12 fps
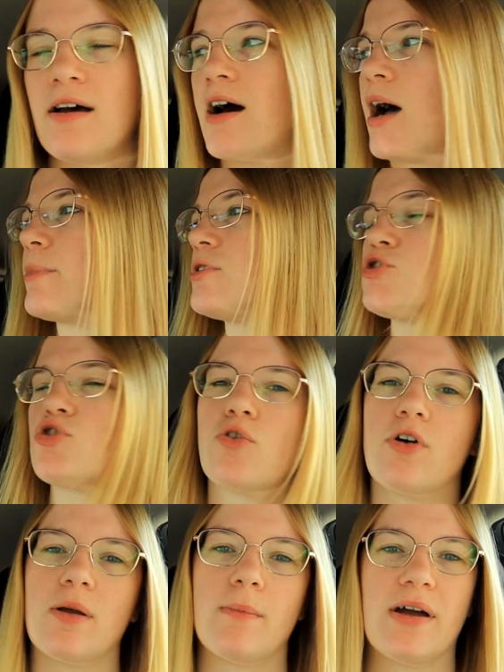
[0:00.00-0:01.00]
I'm
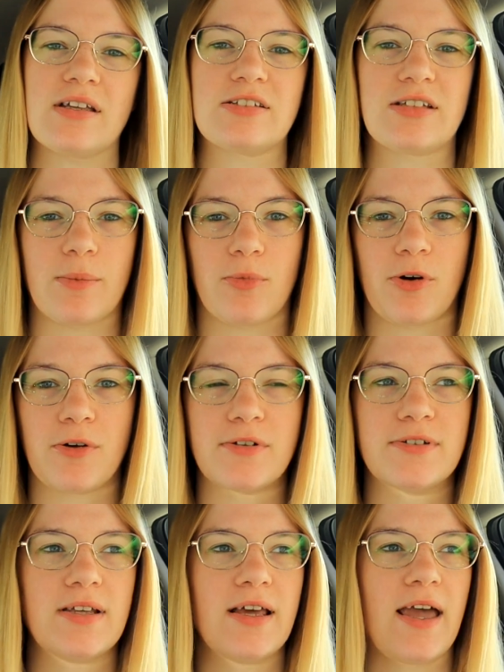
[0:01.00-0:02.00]
enjoying my
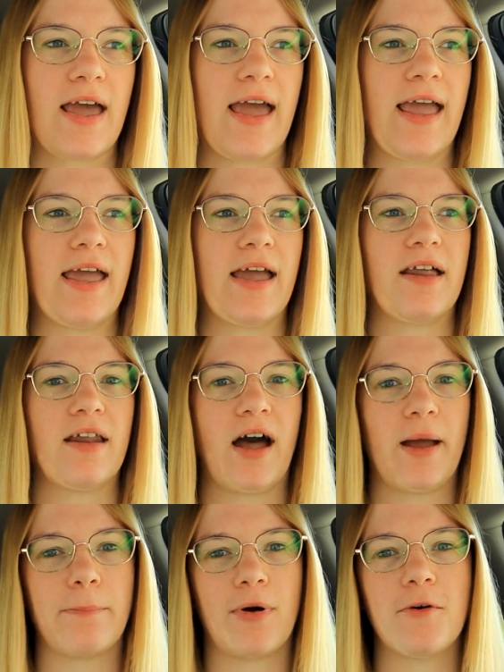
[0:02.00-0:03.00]
summers, and
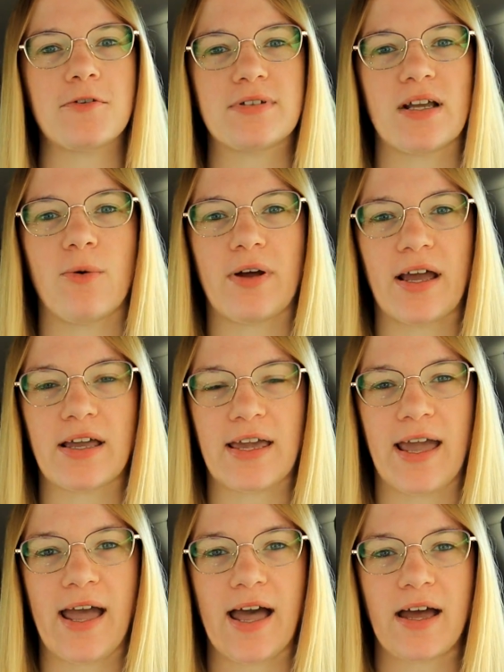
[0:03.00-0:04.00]
I'm posting when I
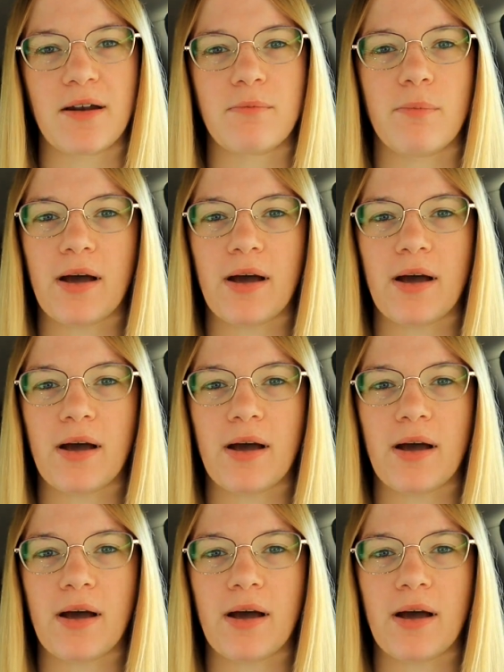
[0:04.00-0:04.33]
can.